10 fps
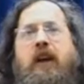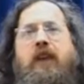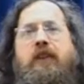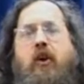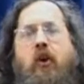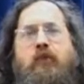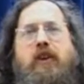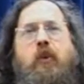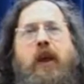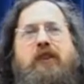And the
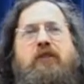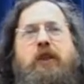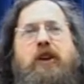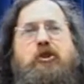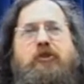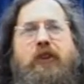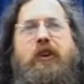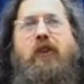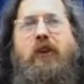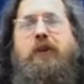only way to make sure the
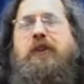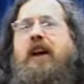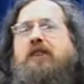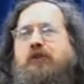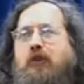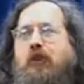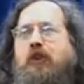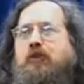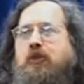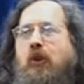government has full
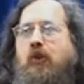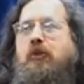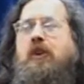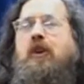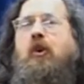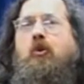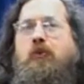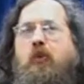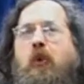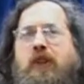control
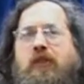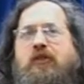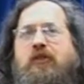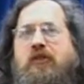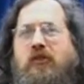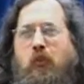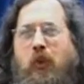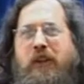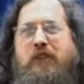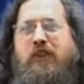over what
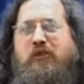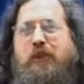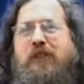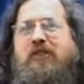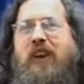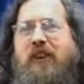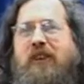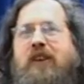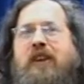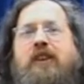it does with its
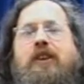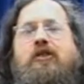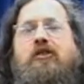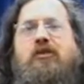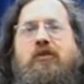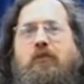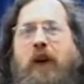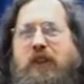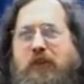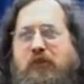data is
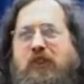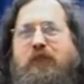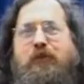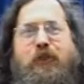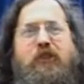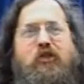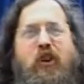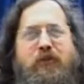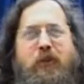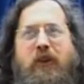by using free
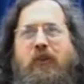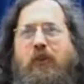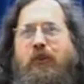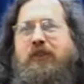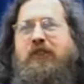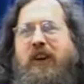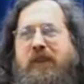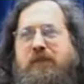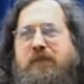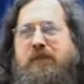software all the time.